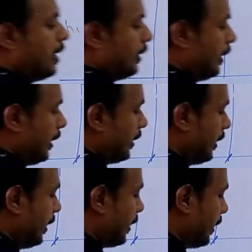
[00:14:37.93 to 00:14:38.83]
that is
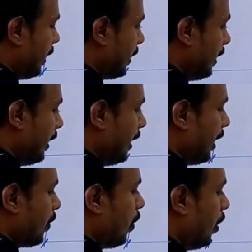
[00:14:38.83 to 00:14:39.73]
distance d
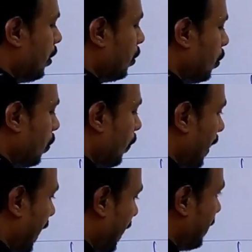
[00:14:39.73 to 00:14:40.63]
equal to
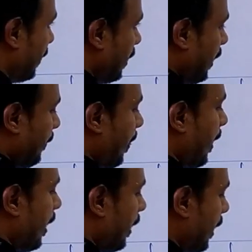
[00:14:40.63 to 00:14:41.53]
velocity
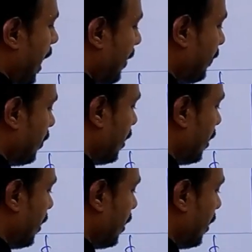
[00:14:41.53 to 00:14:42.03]
time.